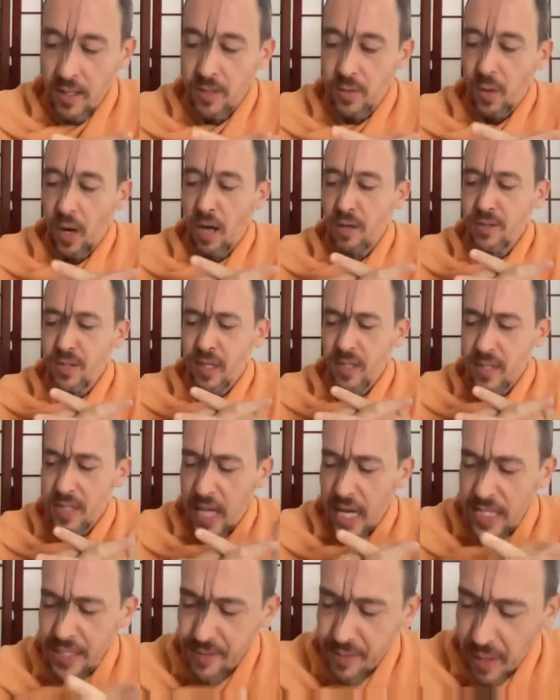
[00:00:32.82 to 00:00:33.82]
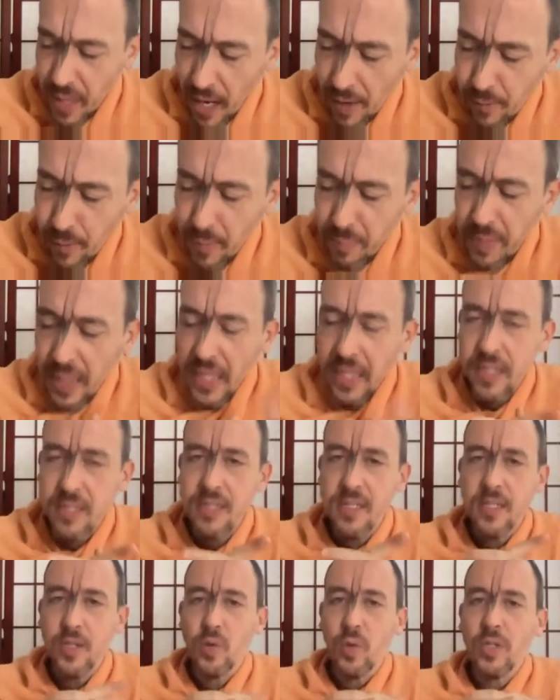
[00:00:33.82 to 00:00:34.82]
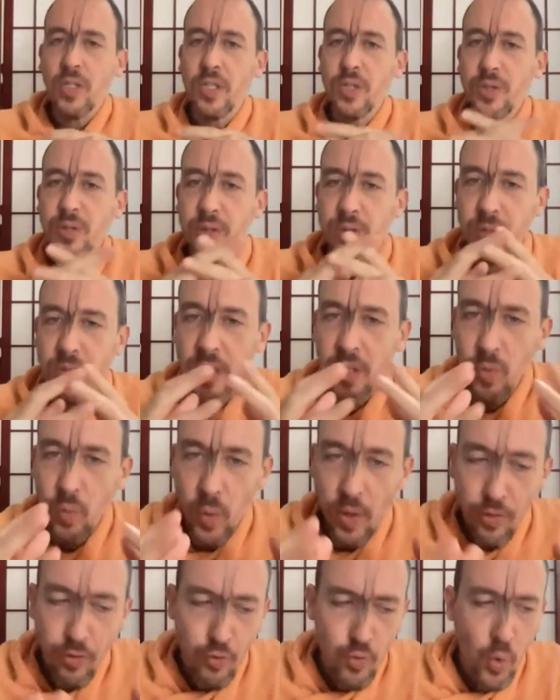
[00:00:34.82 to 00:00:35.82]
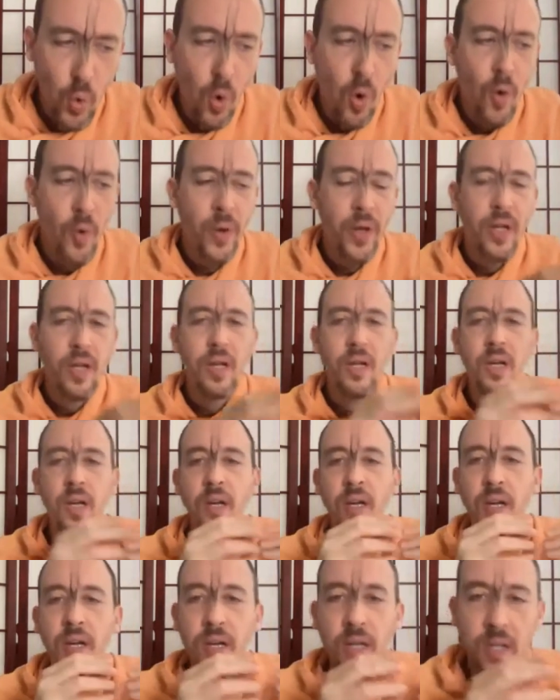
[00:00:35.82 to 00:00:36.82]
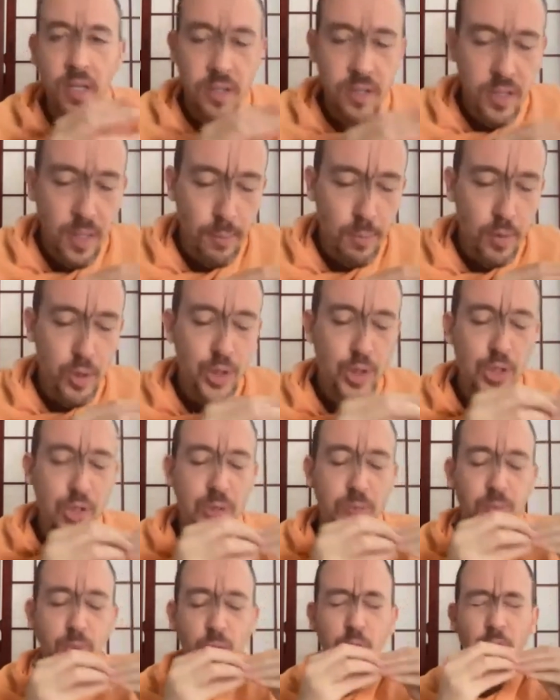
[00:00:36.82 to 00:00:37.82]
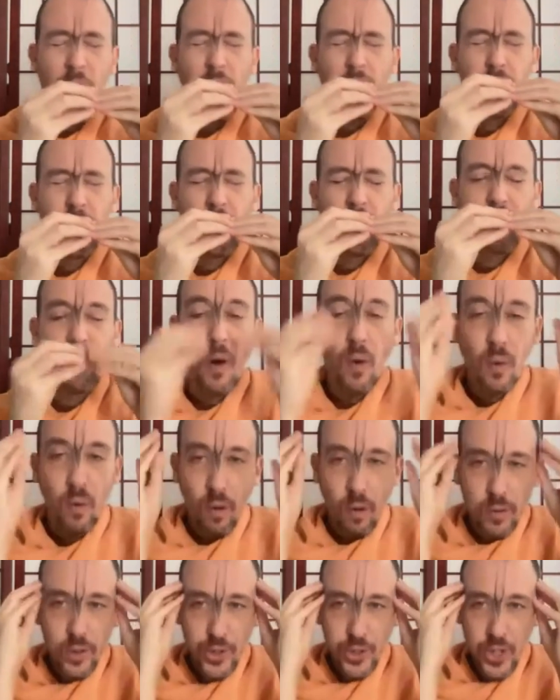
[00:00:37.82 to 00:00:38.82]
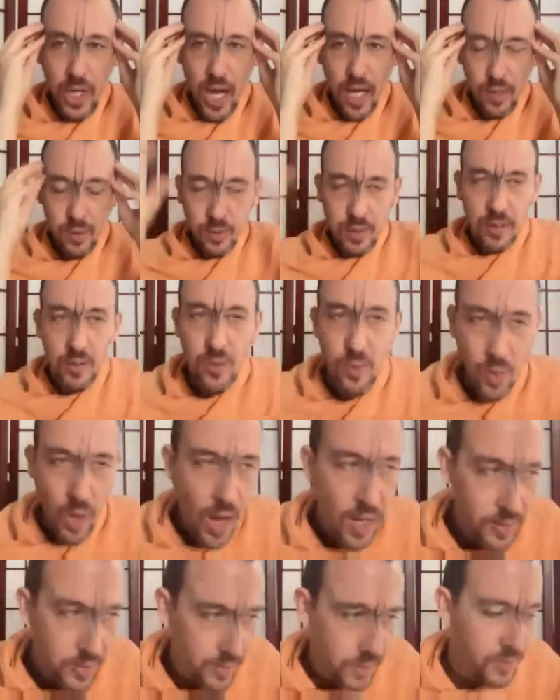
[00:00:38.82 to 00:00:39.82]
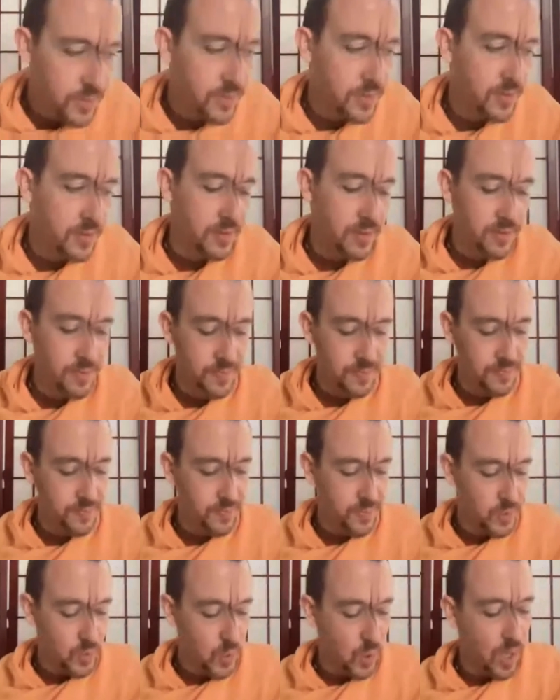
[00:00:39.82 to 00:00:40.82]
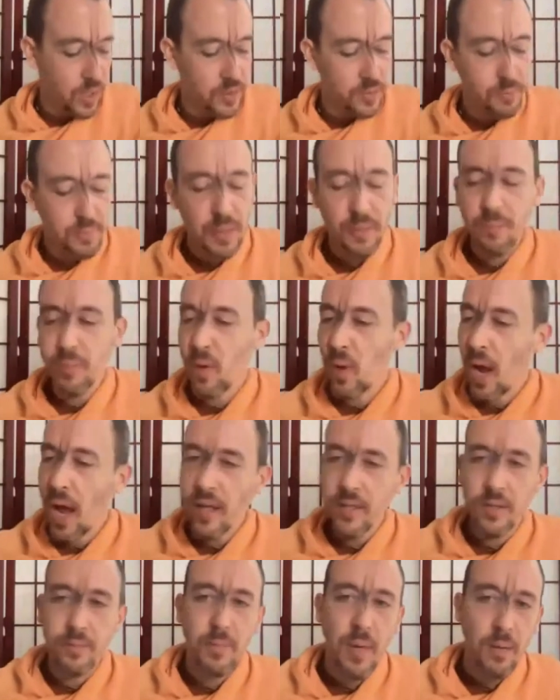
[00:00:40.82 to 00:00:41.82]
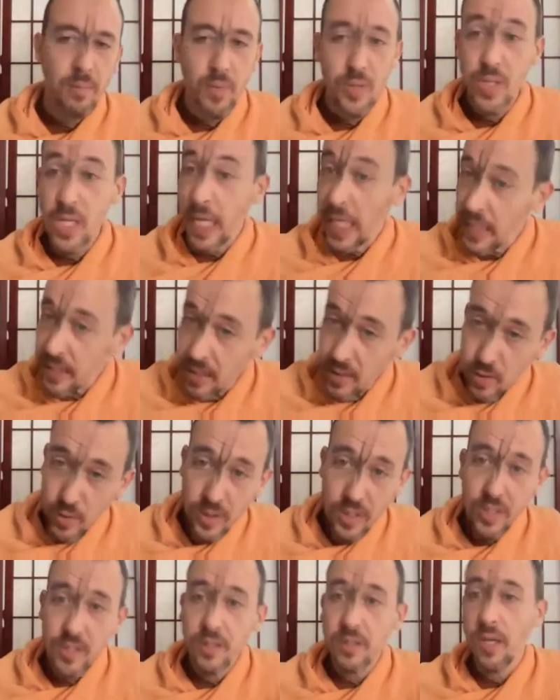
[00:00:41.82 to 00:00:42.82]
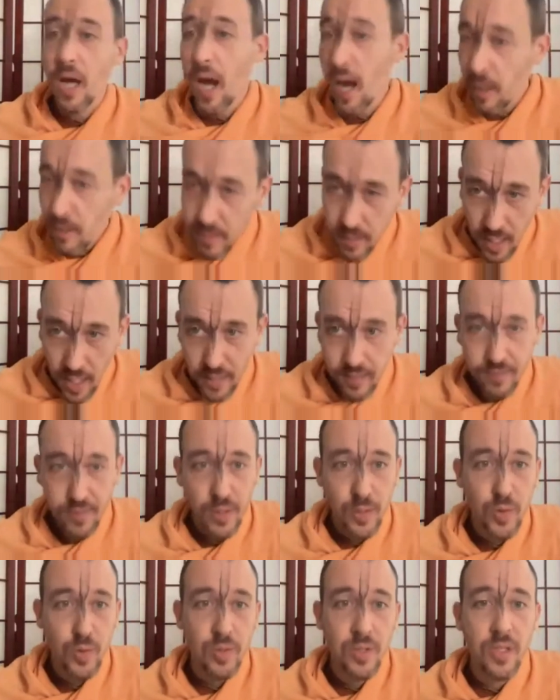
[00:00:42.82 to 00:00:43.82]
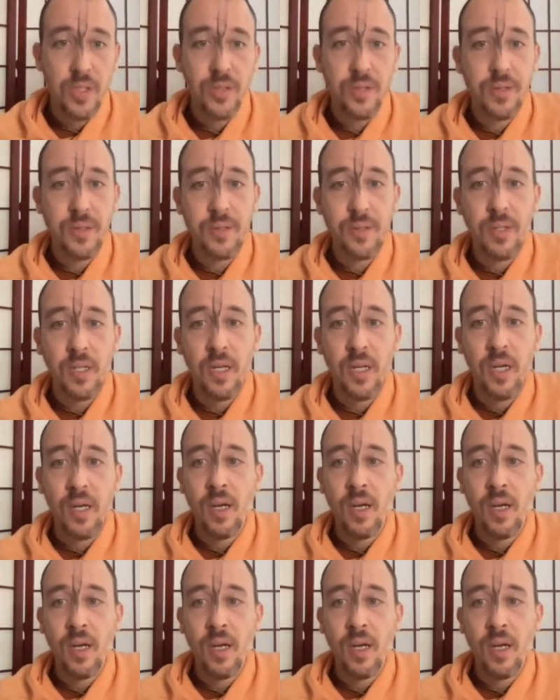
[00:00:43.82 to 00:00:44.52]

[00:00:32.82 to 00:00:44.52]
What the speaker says: So how successful have we been as a tradition in withdrawing the projection of our own shadow into others, into other people, other members in the tradition, outside of the tradition?